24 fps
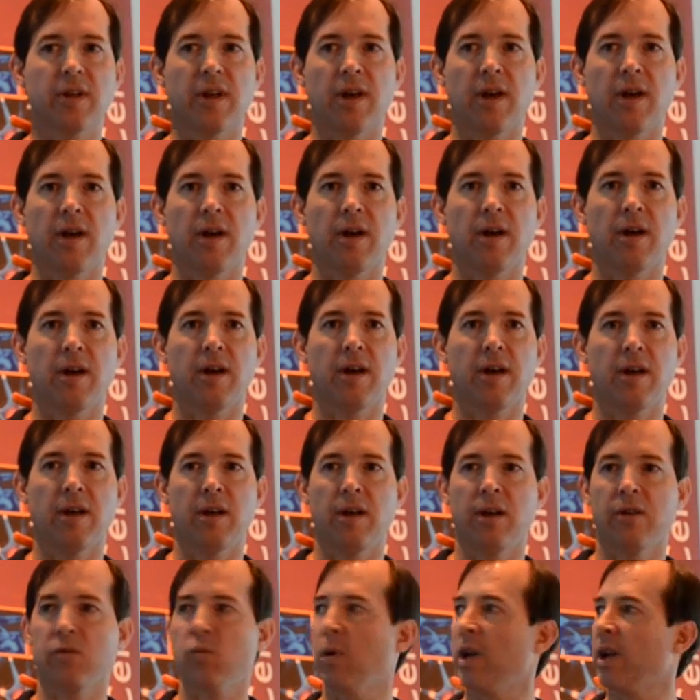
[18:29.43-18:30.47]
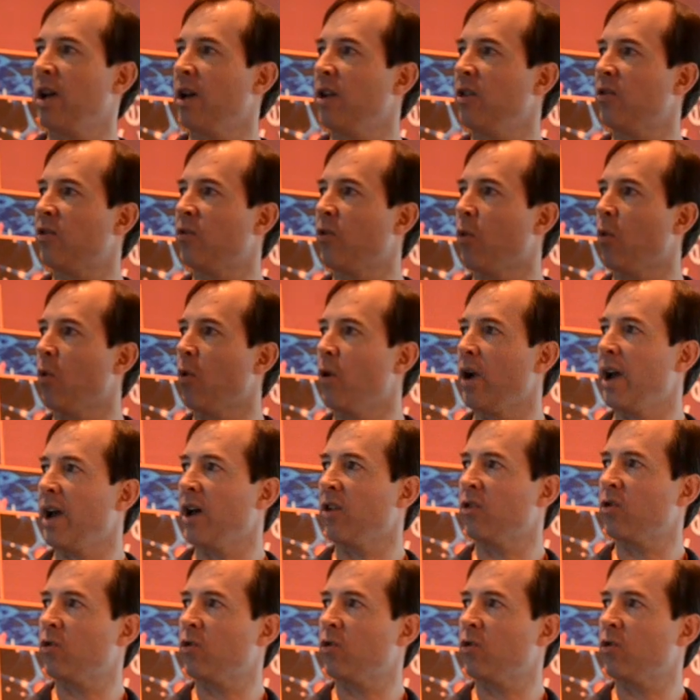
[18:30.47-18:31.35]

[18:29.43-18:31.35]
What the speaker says: as well as for our